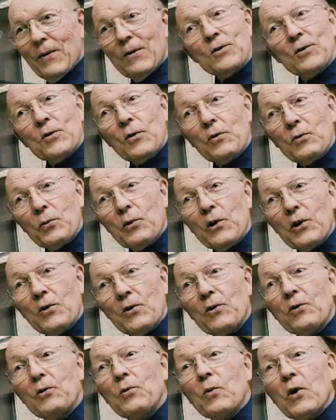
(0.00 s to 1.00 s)
It's a
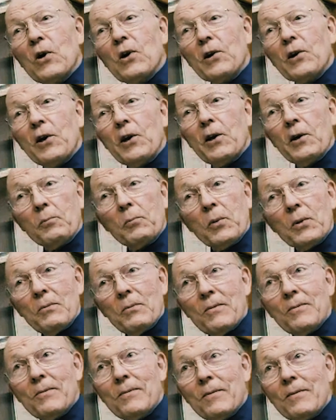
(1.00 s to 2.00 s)
300 watt amp,
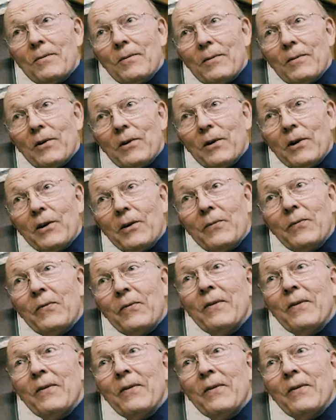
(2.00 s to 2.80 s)
okay?